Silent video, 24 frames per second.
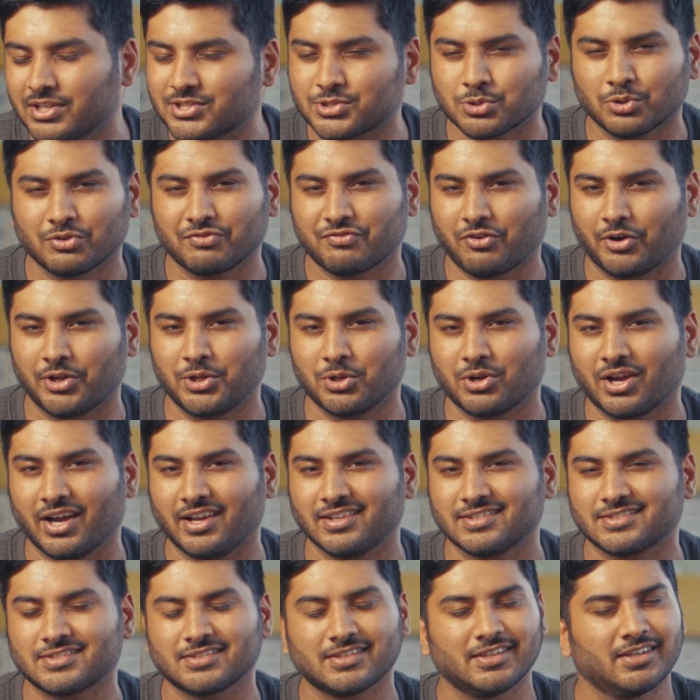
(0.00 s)
soon for you
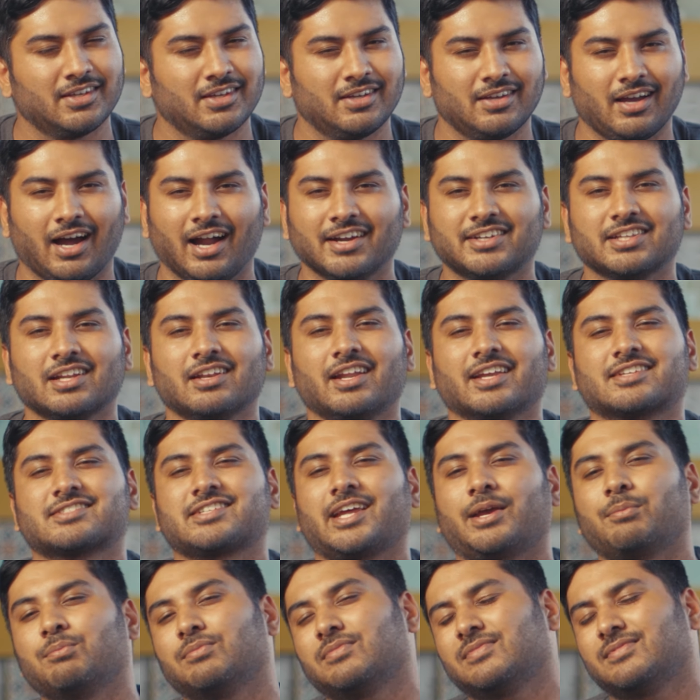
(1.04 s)
guys. Until next
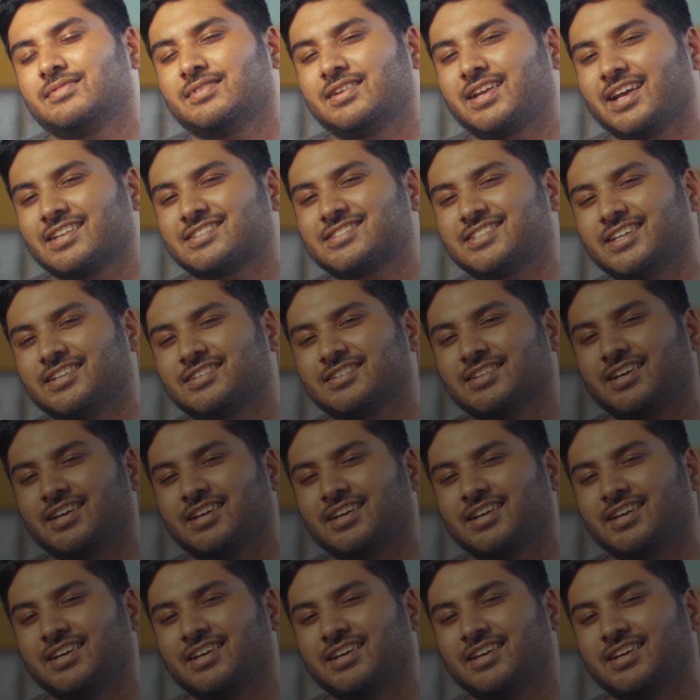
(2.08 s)
time, get set,